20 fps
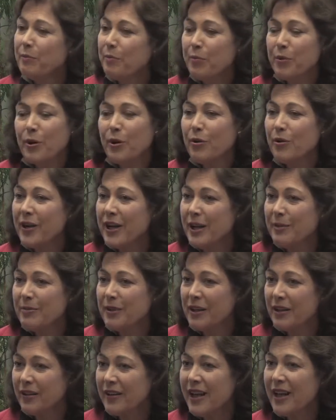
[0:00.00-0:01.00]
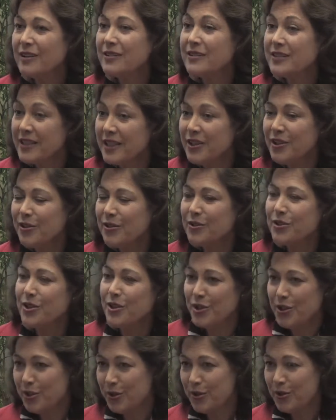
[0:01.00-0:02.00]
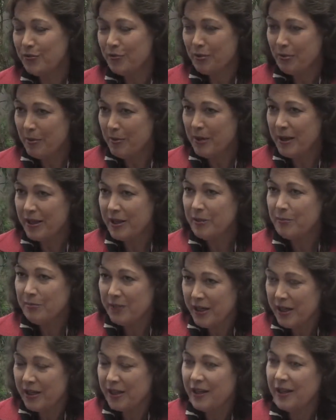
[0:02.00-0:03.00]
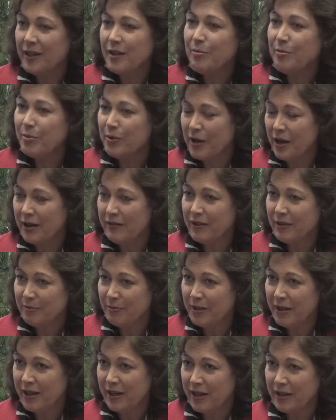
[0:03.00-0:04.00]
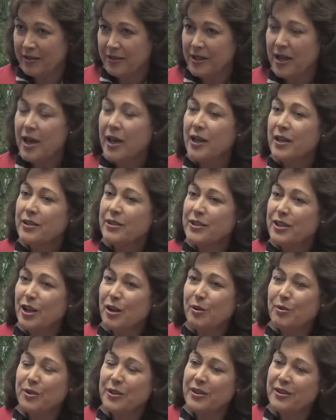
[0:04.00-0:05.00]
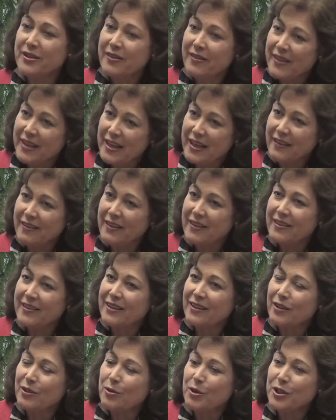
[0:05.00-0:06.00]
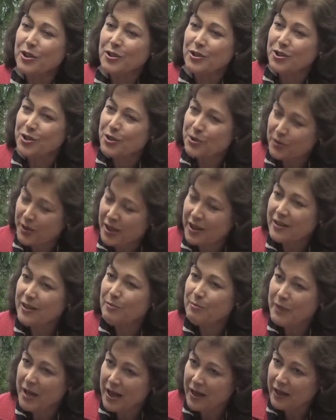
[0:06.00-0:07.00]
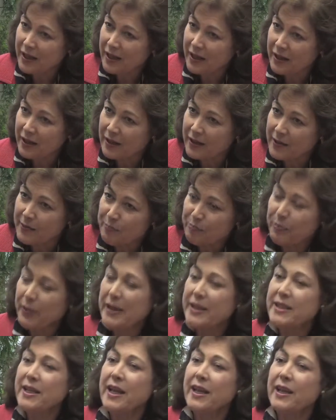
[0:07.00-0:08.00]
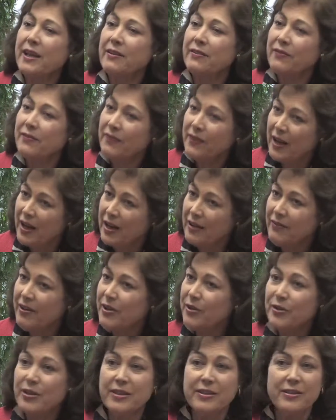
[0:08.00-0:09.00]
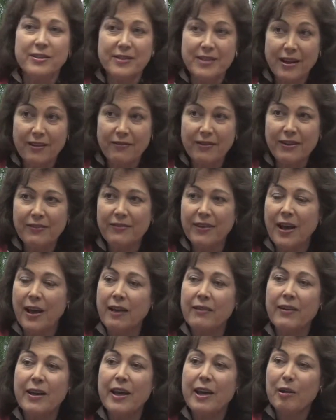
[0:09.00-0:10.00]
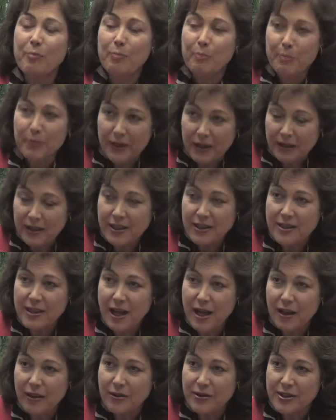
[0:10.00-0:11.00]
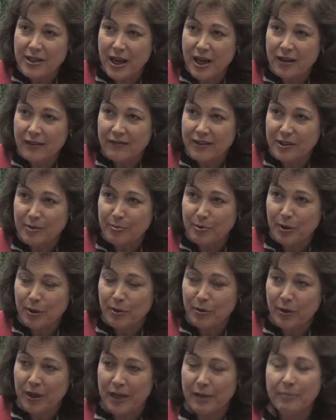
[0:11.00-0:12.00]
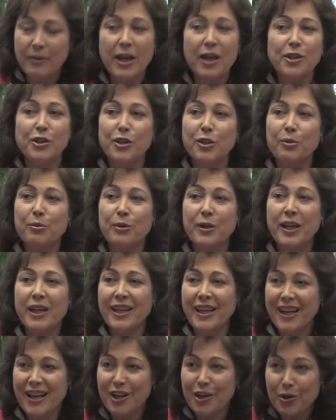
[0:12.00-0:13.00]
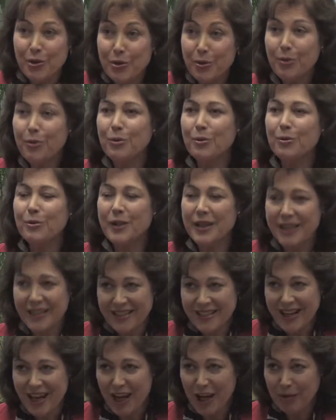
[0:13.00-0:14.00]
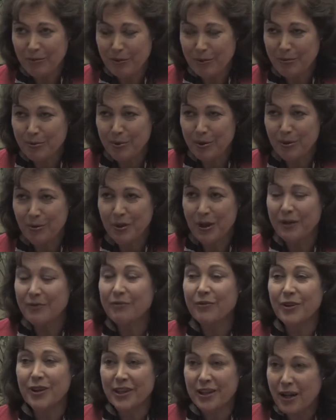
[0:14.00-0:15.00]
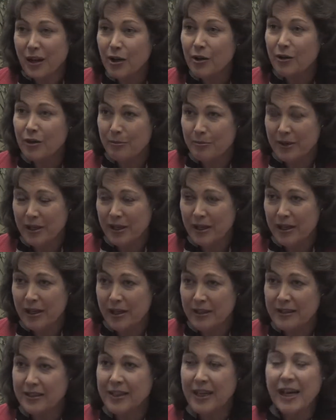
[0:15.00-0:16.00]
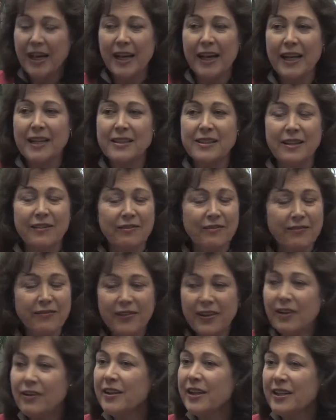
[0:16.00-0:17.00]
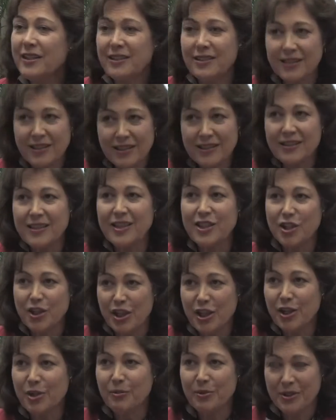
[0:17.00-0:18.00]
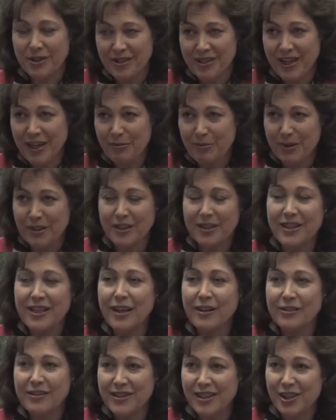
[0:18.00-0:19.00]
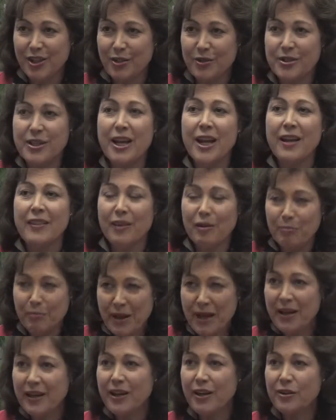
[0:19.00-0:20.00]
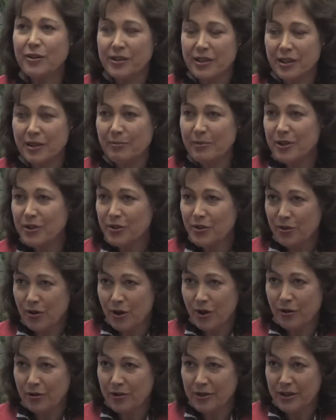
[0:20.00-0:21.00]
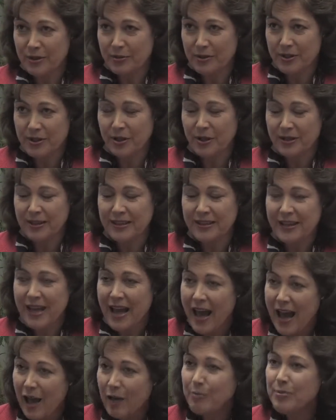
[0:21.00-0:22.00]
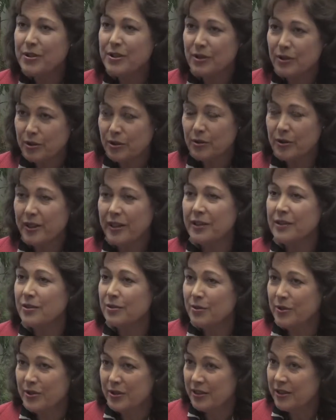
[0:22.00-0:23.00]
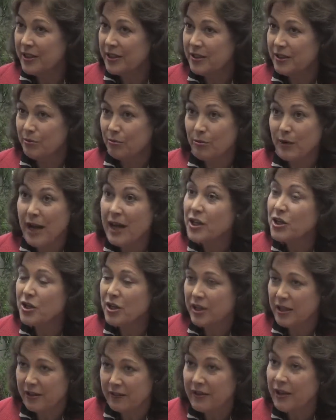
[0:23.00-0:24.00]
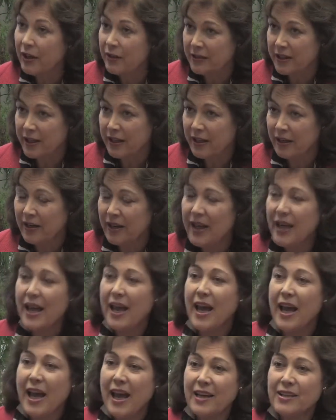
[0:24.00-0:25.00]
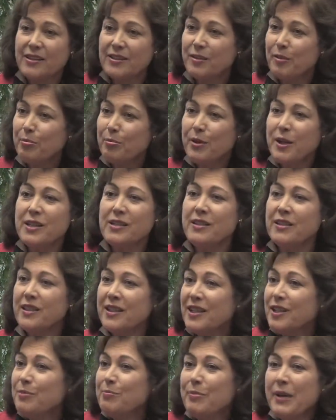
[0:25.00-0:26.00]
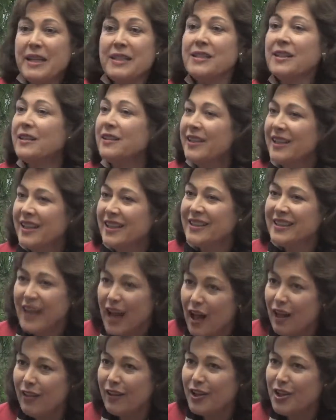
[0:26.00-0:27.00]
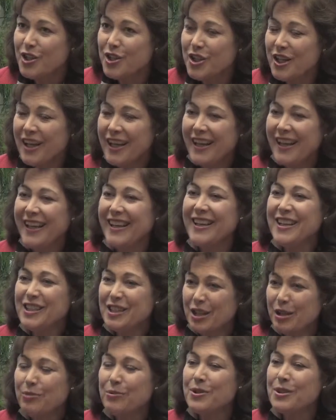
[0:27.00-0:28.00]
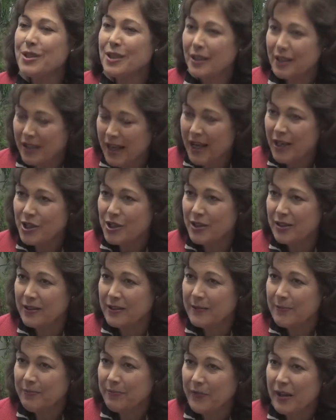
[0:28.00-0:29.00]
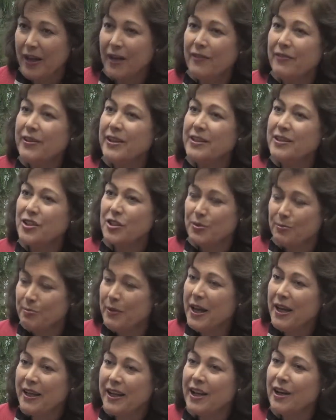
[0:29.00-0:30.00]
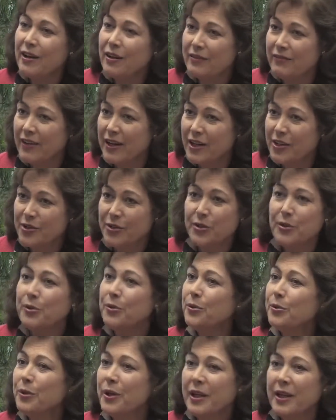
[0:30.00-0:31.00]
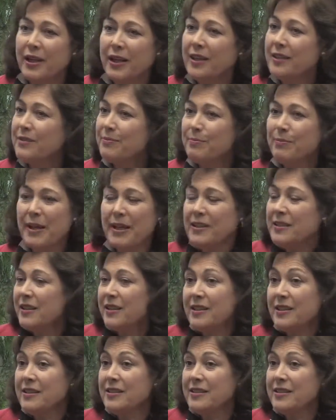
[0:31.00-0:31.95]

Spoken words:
program that allows seniors to choose from among competing private plans. So to think that they're going to strengthen Medicare by taking $575 billion out of this program to create a new entitlement program for younger Americans, it's a very disingenuous statement to tell seniors that Medicare is going to be stronger as a result. It absolutely is going to lead to rationing of health care, as the president has basically acknowledged in his own selection of his Medicare advisor, who is basically